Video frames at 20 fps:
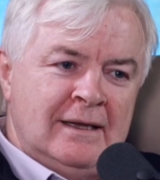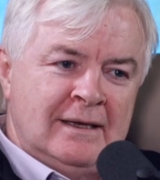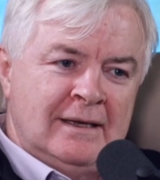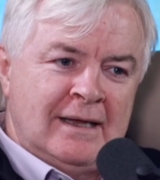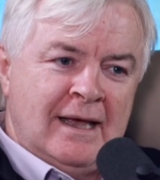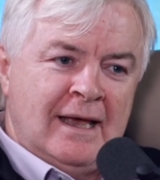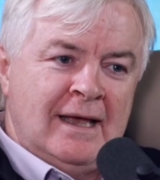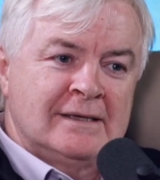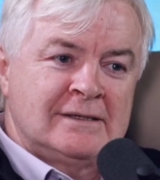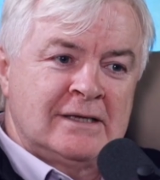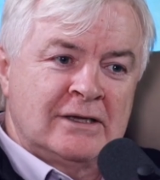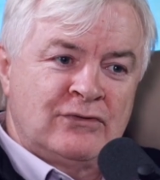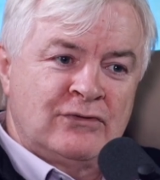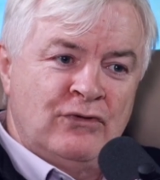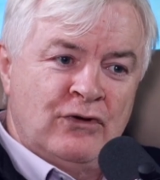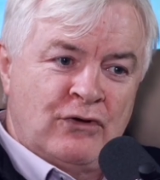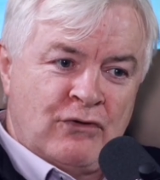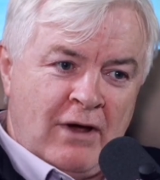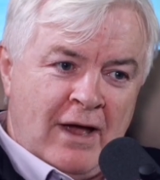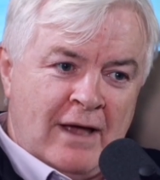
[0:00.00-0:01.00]
end of the day, it's a
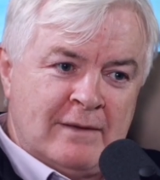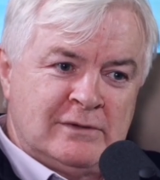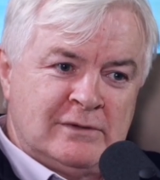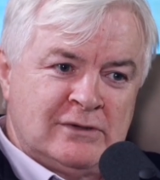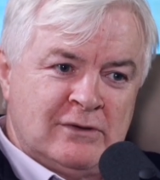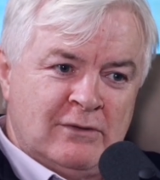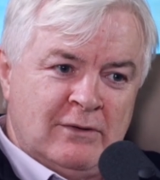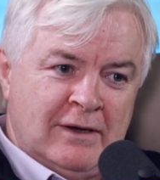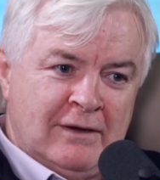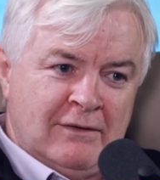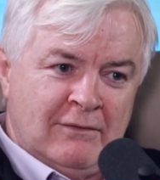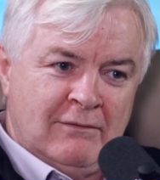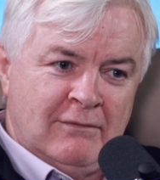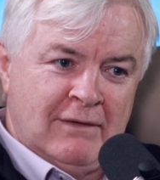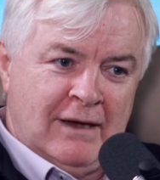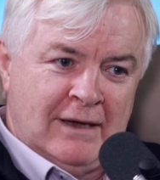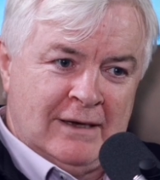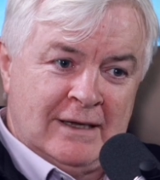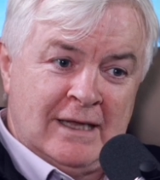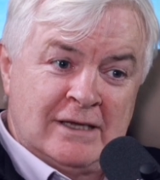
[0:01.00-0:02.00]
true crime story,
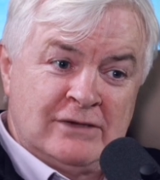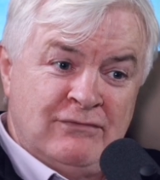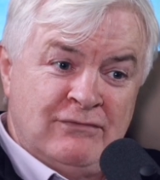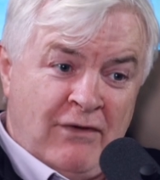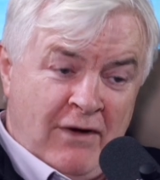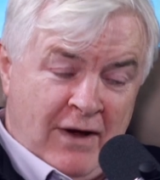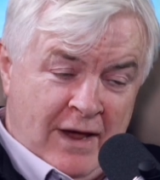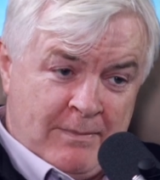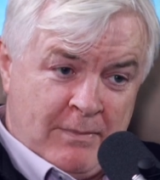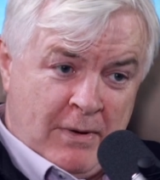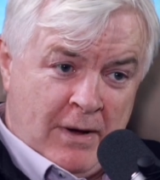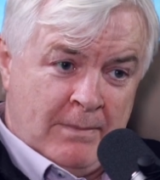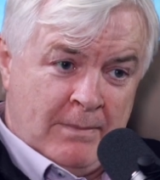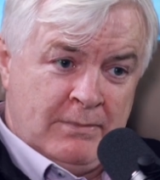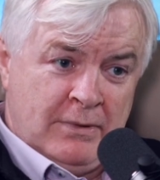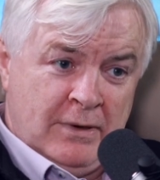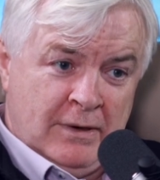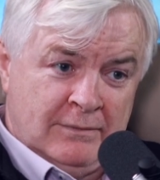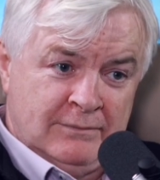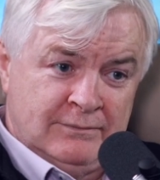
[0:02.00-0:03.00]
right? And that's very
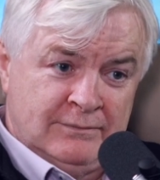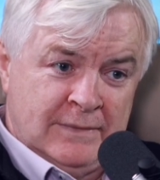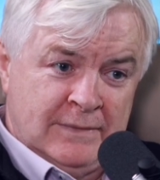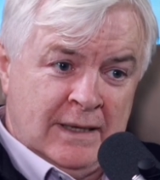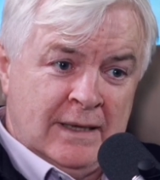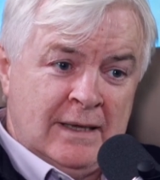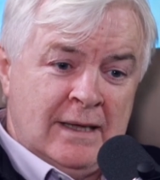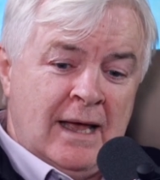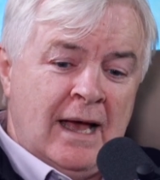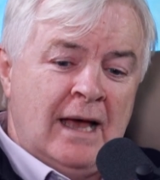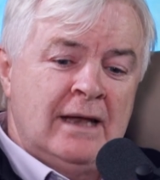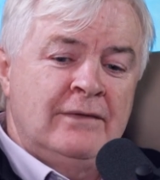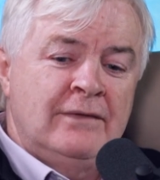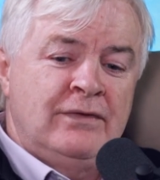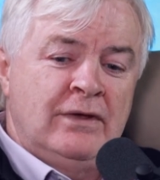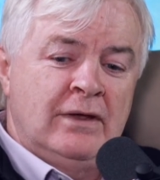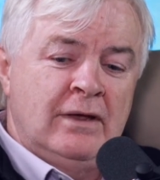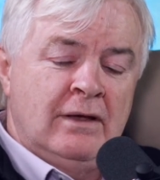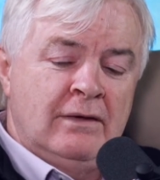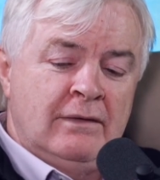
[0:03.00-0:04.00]
popular. Right. True. And if
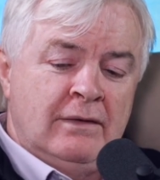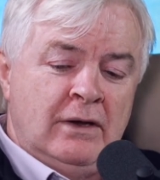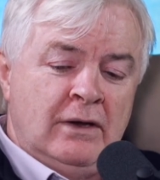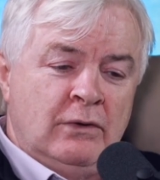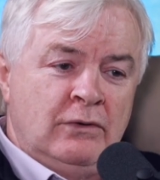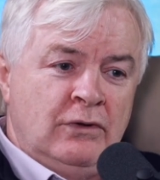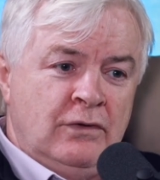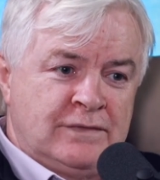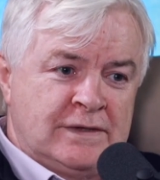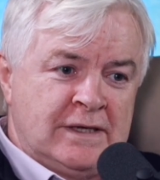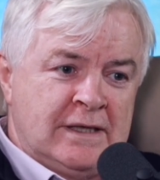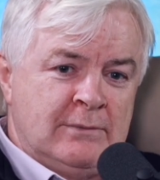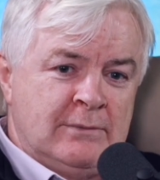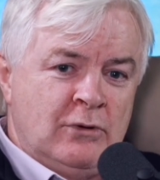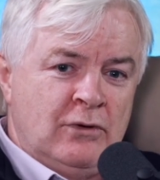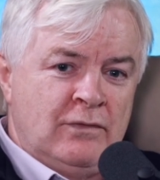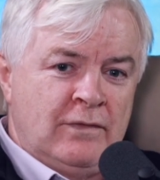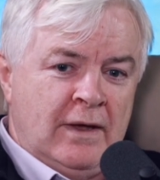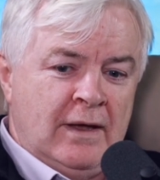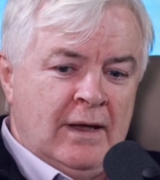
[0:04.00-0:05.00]
you you know you've seen the
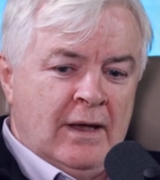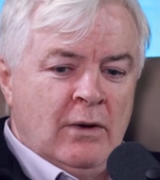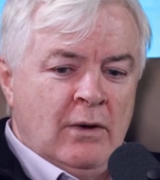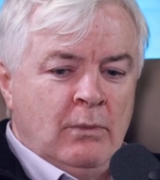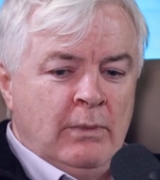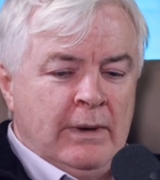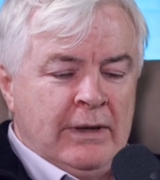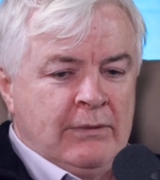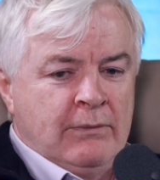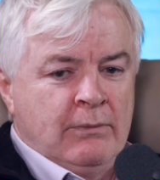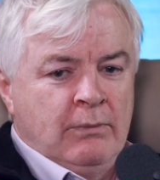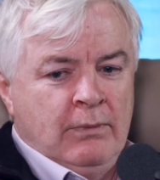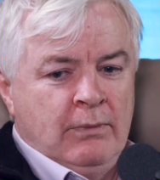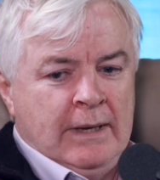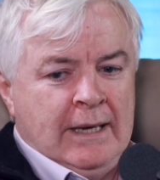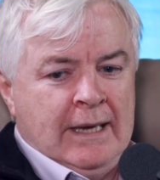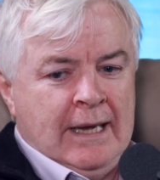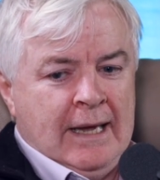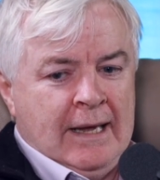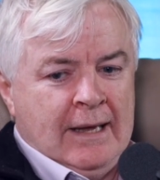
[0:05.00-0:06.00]
movie, we
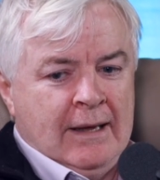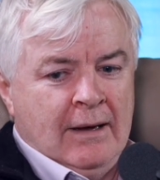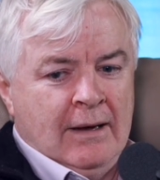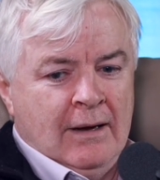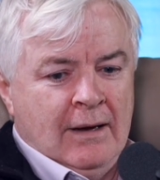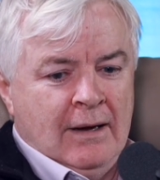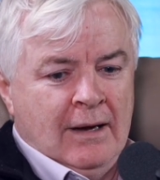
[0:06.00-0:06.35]
we